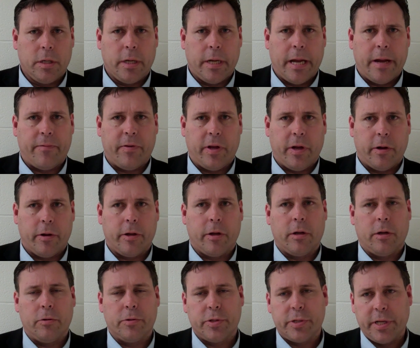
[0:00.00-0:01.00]
every year
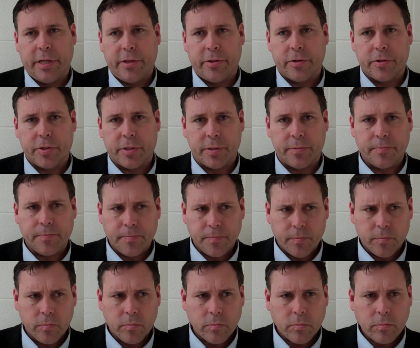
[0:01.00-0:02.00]
you lose seniors,
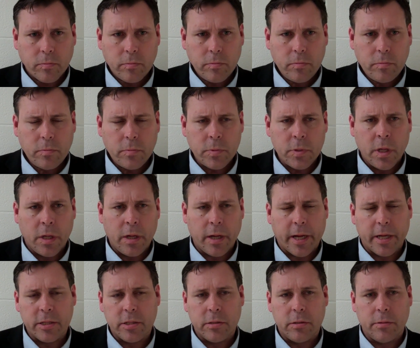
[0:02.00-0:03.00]
and
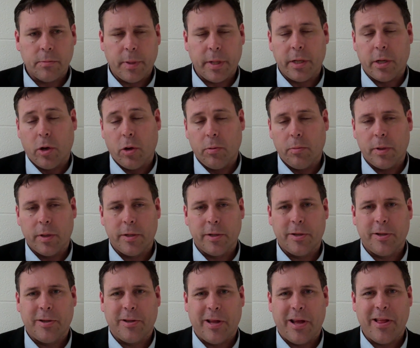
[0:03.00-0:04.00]
I guess men don't, but
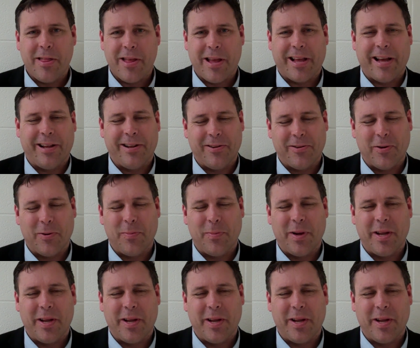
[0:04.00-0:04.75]
they got a group.